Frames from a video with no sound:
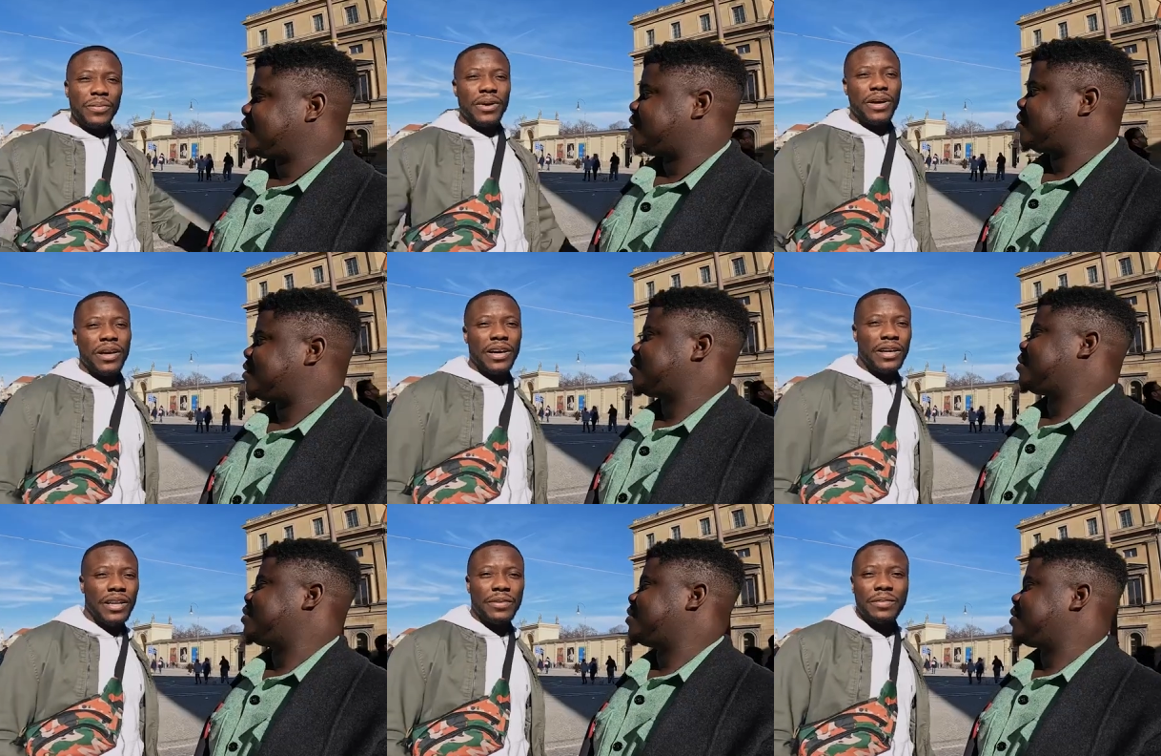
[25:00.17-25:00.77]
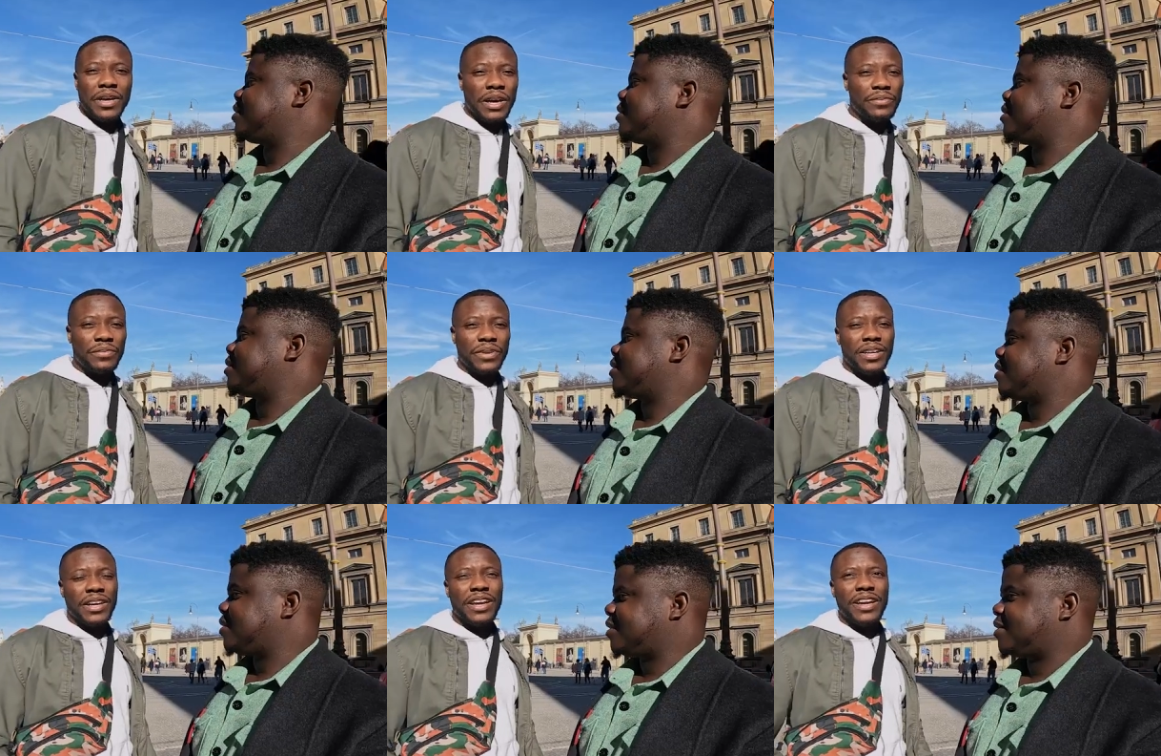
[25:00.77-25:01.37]
Speaker 1: world about
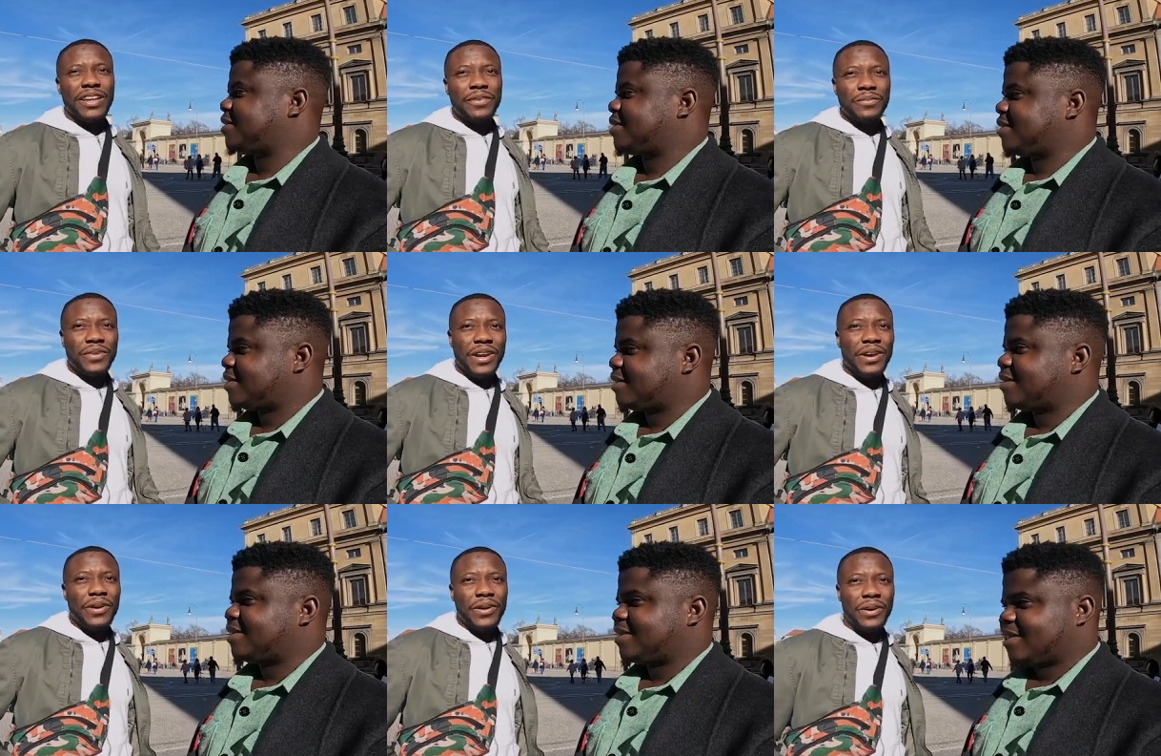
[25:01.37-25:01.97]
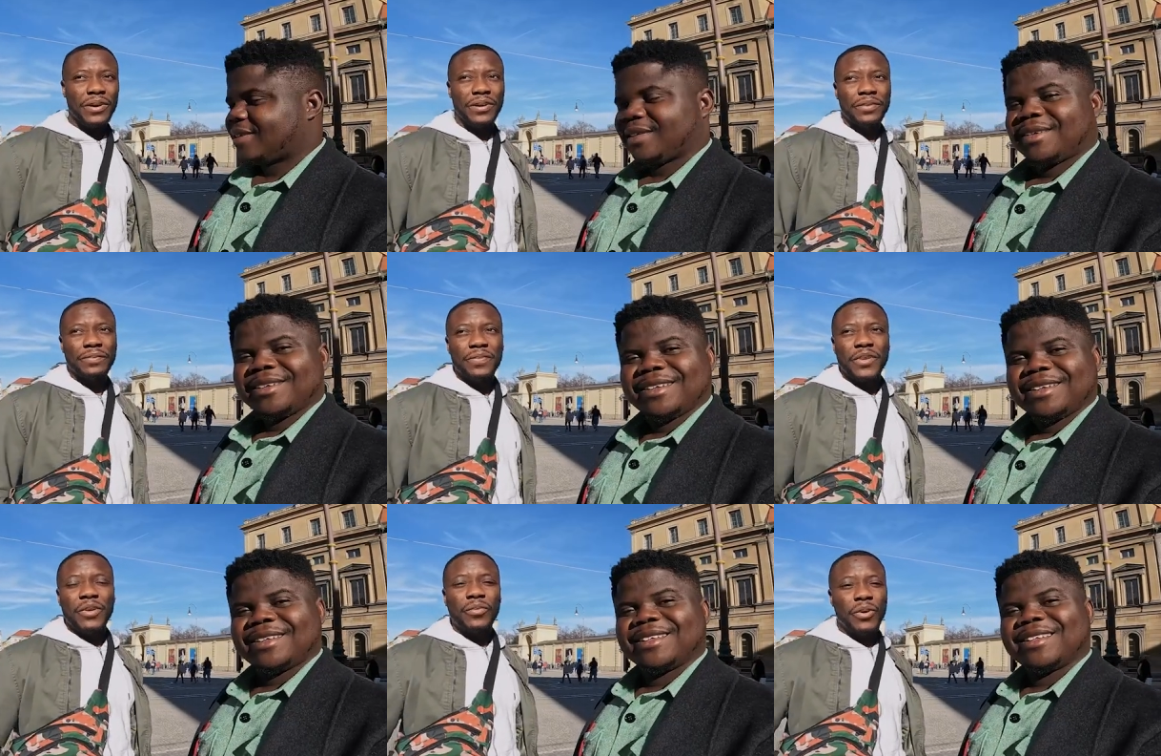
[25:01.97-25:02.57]
Africa, and we are all
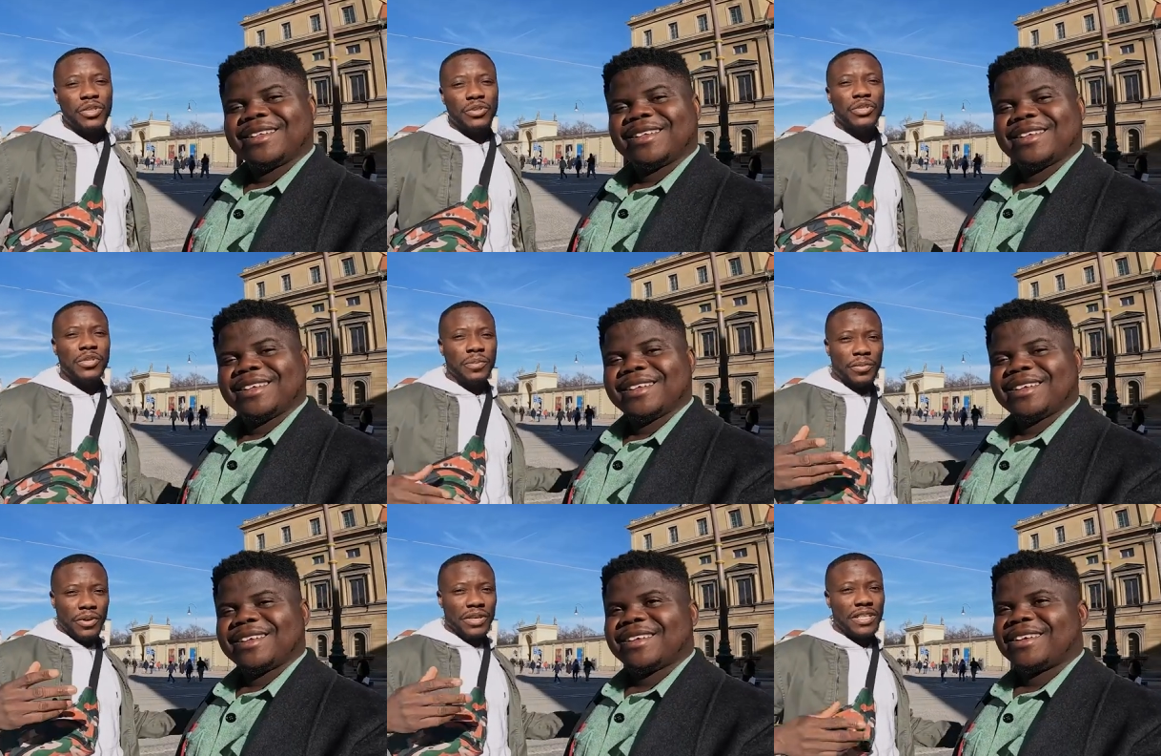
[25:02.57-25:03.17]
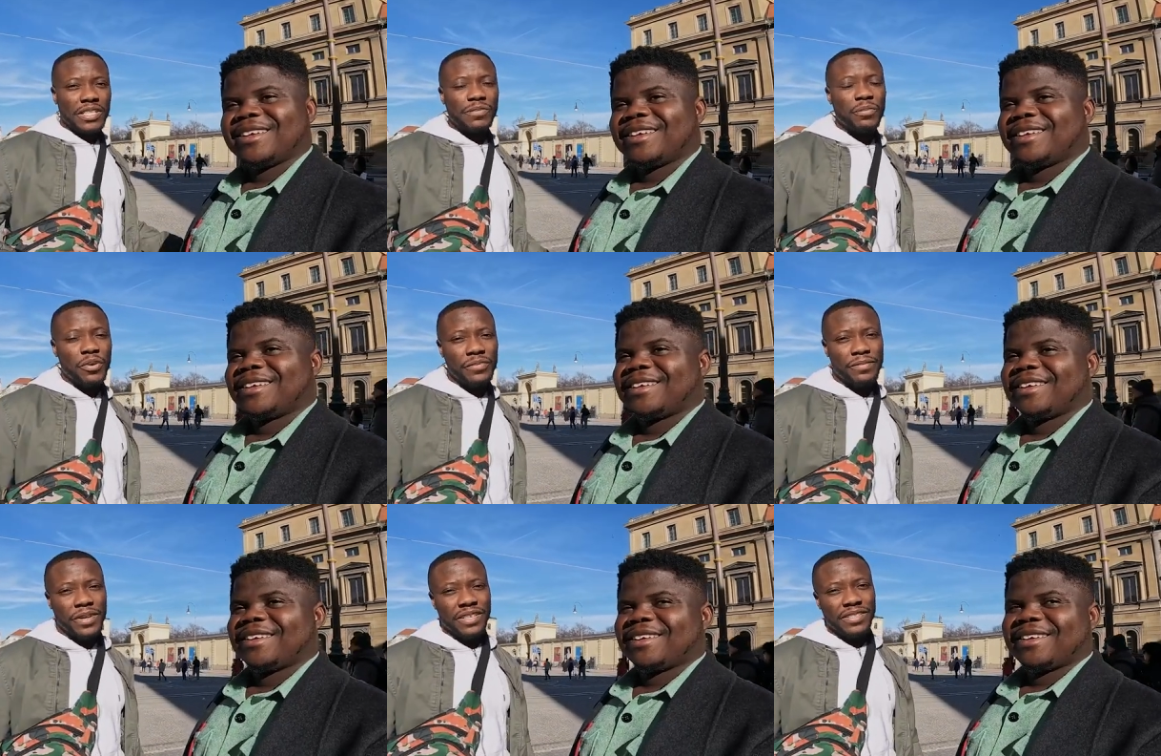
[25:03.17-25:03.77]
want to support this
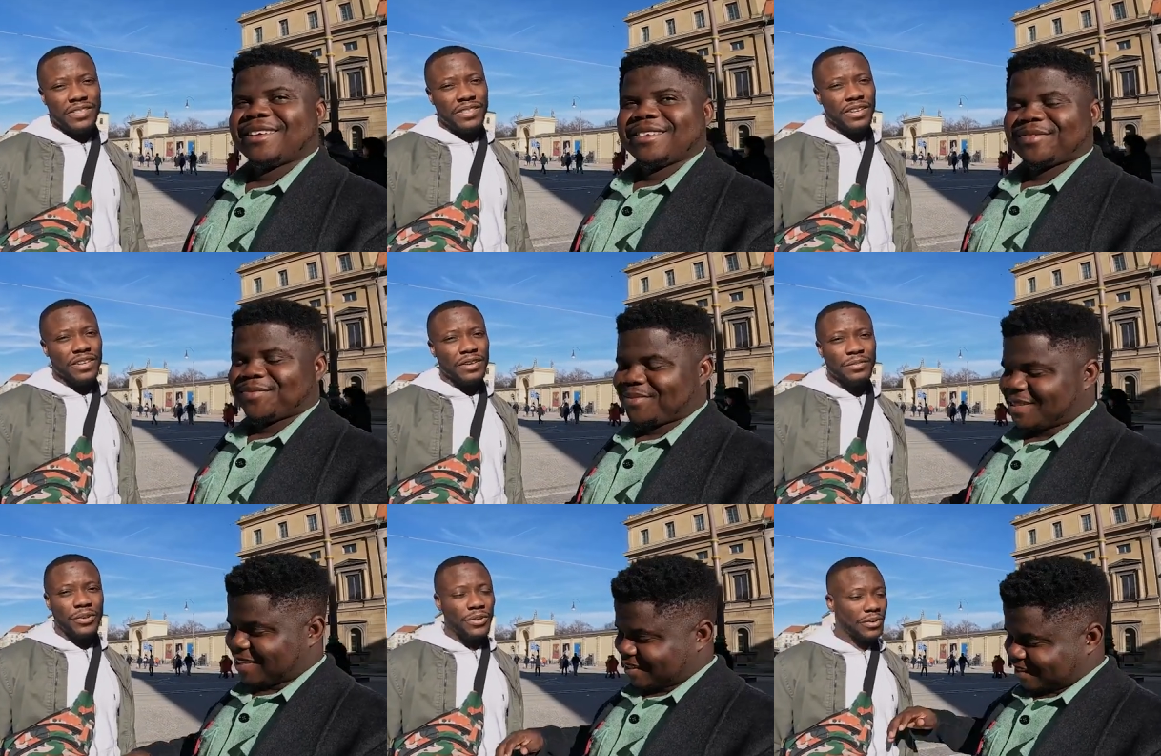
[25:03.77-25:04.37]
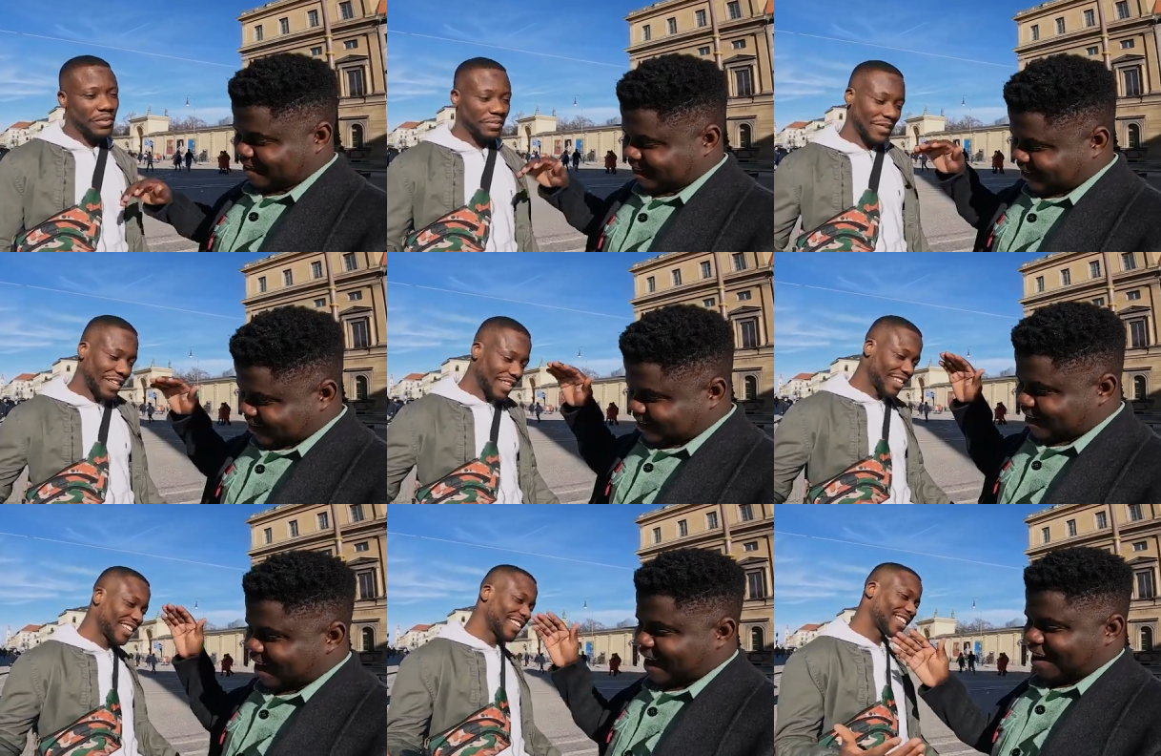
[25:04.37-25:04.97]
movement. Yeah, bro.
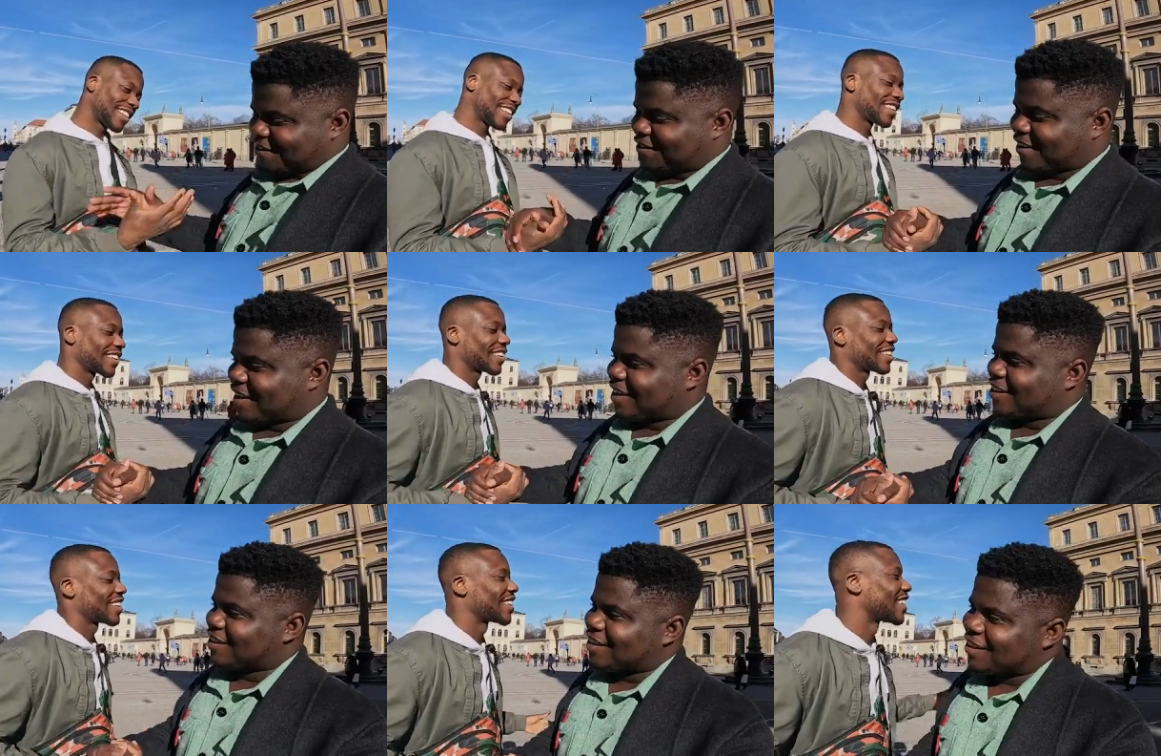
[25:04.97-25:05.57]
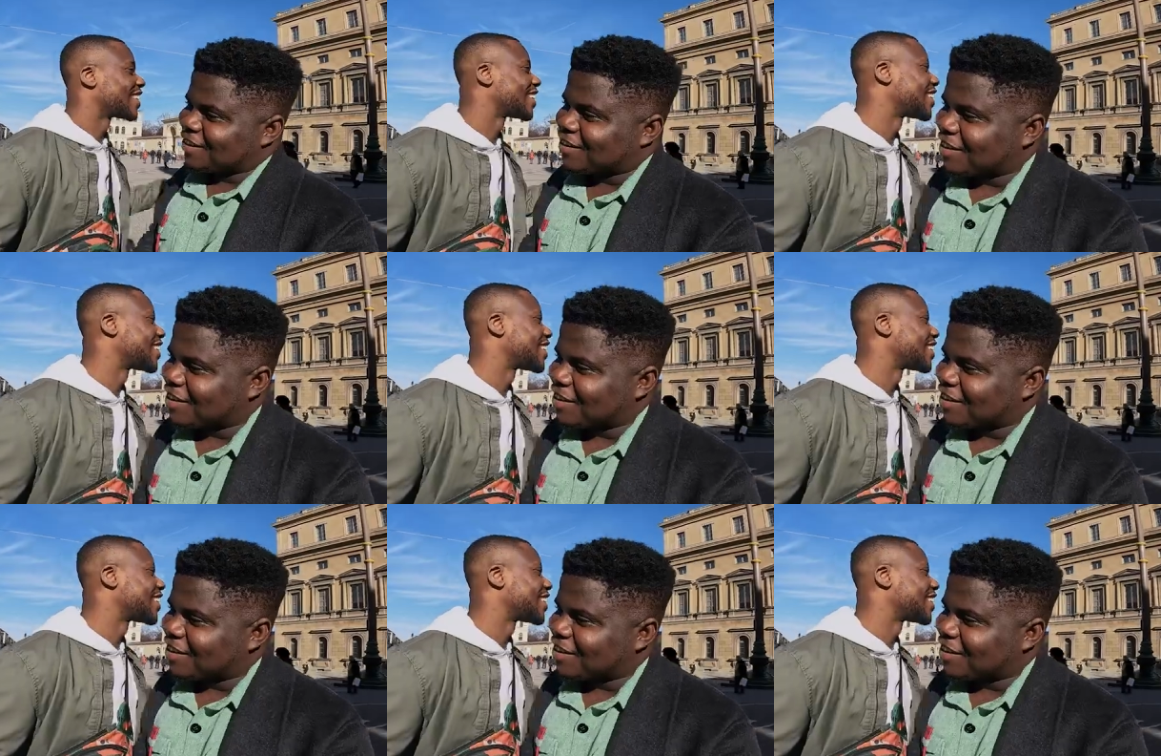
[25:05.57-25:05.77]
Speaker 2: Africa to the